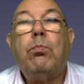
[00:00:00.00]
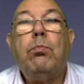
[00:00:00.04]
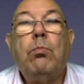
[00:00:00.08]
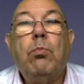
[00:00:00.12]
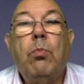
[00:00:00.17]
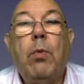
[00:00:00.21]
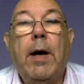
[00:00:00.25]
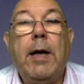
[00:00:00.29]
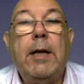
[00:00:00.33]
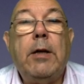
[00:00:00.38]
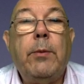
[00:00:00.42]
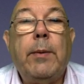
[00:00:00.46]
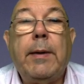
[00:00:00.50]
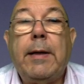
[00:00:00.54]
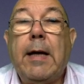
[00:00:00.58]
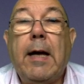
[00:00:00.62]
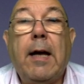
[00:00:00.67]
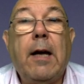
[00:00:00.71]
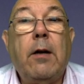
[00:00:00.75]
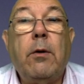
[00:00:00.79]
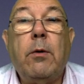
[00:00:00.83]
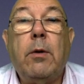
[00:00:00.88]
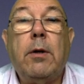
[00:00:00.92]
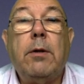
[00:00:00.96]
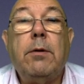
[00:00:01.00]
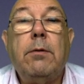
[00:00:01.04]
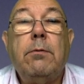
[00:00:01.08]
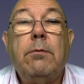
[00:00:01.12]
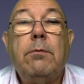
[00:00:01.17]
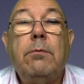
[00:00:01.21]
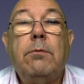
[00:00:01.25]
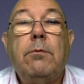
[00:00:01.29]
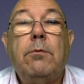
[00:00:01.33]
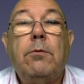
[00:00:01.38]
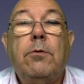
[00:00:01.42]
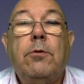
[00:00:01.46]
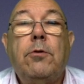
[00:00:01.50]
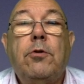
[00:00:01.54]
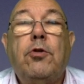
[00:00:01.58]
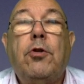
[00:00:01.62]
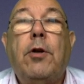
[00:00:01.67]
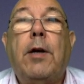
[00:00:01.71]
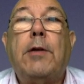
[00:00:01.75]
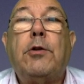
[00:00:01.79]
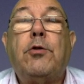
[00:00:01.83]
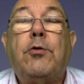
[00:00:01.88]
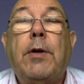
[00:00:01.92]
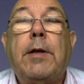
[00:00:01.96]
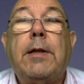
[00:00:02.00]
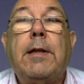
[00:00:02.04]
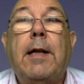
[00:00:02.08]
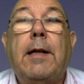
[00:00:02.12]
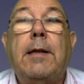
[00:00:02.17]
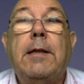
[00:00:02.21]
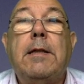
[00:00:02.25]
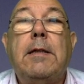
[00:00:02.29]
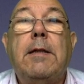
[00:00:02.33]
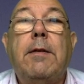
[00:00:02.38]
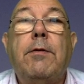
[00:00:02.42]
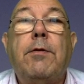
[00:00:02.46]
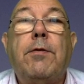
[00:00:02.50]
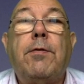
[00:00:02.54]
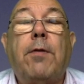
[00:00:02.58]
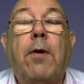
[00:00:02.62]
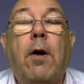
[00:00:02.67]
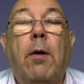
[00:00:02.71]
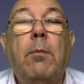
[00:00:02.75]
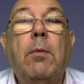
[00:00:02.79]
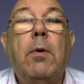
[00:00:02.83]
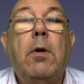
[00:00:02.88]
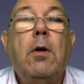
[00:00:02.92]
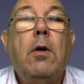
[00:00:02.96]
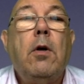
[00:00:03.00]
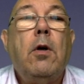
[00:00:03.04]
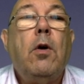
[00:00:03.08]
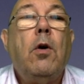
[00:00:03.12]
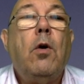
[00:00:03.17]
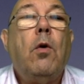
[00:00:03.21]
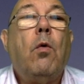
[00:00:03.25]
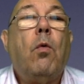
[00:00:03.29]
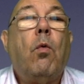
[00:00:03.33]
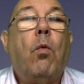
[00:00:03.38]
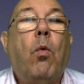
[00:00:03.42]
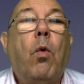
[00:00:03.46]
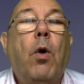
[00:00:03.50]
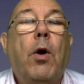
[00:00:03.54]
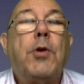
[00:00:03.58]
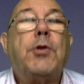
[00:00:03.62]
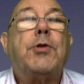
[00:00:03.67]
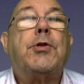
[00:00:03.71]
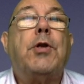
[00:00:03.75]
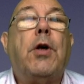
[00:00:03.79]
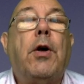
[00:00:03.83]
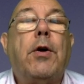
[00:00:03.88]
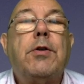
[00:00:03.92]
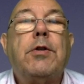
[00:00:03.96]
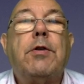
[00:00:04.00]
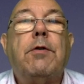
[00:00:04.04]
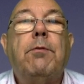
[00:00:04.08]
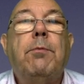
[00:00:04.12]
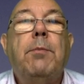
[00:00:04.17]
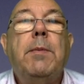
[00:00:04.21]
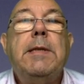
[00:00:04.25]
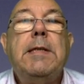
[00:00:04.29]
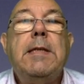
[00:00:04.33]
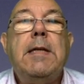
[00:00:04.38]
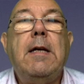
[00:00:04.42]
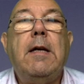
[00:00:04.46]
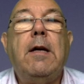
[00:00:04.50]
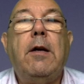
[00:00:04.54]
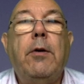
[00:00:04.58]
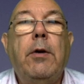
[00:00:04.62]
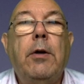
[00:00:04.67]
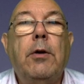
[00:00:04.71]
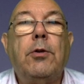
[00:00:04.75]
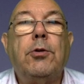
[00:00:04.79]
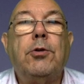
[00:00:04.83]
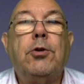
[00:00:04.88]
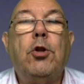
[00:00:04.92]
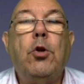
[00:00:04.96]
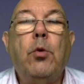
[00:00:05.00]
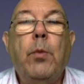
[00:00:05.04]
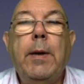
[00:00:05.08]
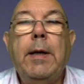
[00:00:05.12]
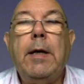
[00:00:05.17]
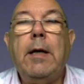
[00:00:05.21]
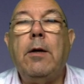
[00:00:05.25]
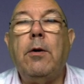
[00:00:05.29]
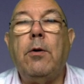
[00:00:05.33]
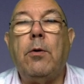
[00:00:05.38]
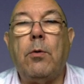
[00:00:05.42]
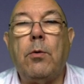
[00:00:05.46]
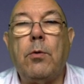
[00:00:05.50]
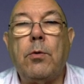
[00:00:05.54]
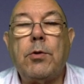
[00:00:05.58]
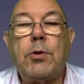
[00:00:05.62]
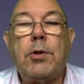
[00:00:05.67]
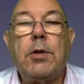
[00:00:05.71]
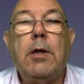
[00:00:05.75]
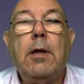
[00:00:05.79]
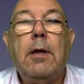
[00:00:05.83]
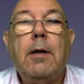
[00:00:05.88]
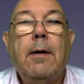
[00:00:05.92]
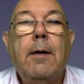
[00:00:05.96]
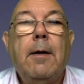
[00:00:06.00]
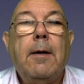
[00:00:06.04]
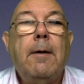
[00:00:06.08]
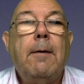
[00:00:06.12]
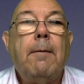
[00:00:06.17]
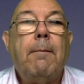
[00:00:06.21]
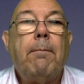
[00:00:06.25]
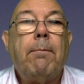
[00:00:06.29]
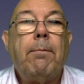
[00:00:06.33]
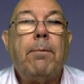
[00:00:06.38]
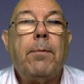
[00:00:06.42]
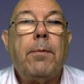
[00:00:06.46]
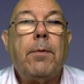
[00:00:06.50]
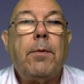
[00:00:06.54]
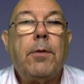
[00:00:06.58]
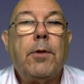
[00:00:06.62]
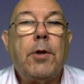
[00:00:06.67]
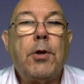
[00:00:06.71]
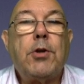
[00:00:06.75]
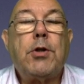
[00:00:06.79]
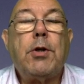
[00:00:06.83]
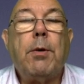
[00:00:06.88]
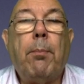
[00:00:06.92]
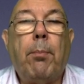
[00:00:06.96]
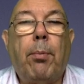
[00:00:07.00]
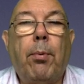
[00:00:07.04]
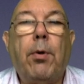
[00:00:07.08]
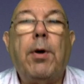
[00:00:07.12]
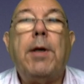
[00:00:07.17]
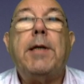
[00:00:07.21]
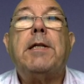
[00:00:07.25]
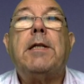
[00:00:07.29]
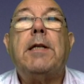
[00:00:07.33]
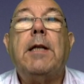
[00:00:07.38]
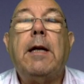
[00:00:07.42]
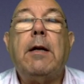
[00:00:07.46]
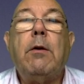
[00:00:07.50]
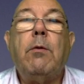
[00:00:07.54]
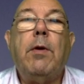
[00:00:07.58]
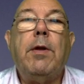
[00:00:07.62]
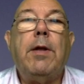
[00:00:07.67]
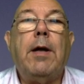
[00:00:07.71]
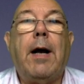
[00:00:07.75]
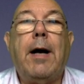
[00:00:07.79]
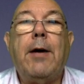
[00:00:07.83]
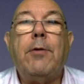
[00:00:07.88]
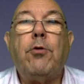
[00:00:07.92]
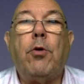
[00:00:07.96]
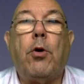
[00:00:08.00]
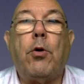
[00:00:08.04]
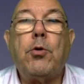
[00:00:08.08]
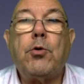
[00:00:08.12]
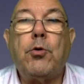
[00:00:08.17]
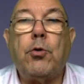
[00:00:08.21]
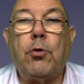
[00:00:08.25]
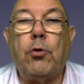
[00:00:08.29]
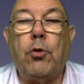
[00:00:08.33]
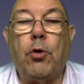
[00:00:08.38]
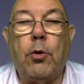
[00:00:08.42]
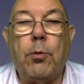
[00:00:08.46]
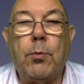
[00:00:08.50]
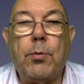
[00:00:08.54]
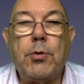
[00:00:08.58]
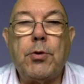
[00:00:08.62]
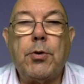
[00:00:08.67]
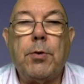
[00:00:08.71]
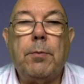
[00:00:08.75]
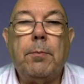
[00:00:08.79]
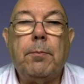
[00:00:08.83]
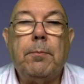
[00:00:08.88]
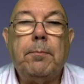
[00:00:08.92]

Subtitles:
where do we get our dry strength additives from? What sort of materials do we use that are bristling with hydroxyl groups?